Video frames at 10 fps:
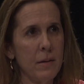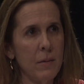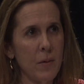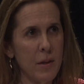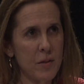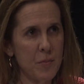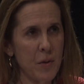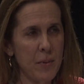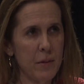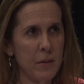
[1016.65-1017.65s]
with his
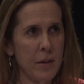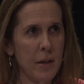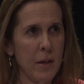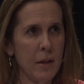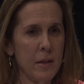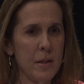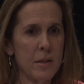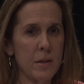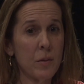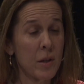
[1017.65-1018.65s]
mobility, and he
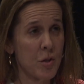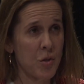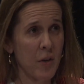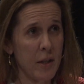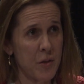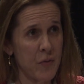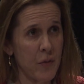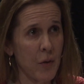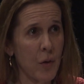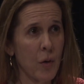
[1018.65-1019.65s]
still can
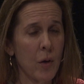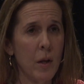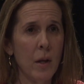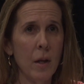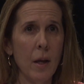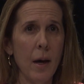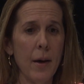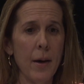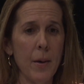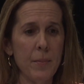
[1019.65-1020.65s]
transfer.
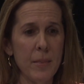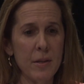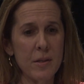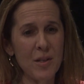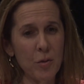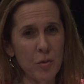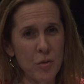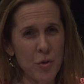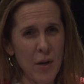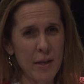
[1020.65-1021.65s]
He still
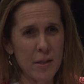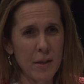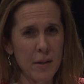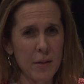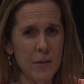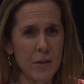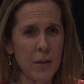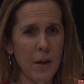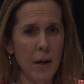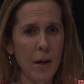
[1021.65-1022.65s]
dresses,
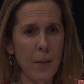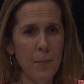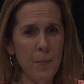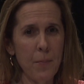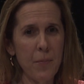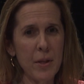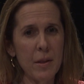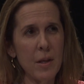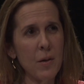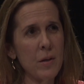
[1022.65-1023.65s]

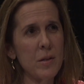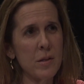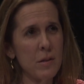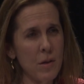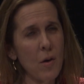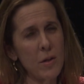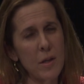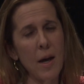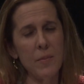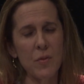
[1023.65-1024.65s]
but there are
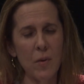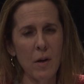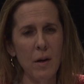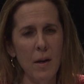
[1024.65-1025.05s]
times where